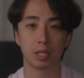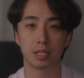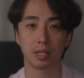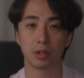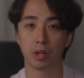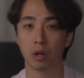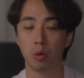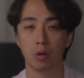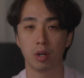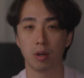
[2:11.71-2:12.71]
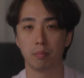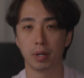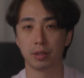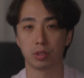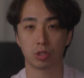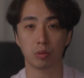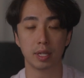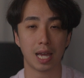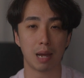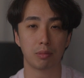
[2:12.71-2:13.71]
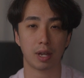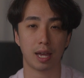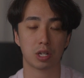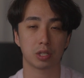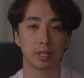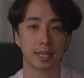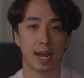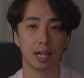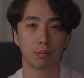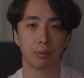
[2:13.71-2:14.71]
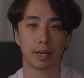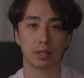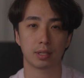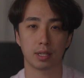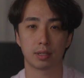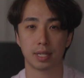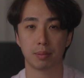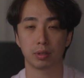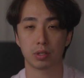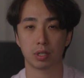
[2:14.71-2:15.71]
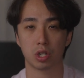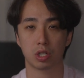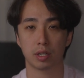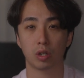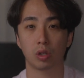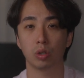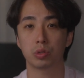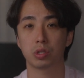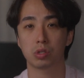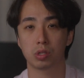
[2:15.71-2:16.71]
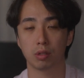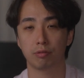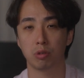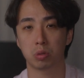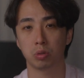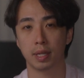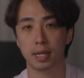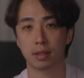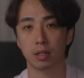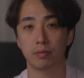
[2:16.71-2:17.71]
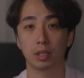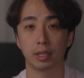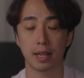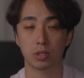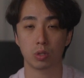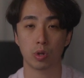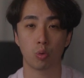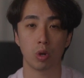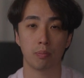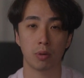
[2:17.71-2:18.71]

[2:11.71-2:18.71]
didn't know, but the Sony camera actually calibrates its stabilization closest to the focal length of the lens you equip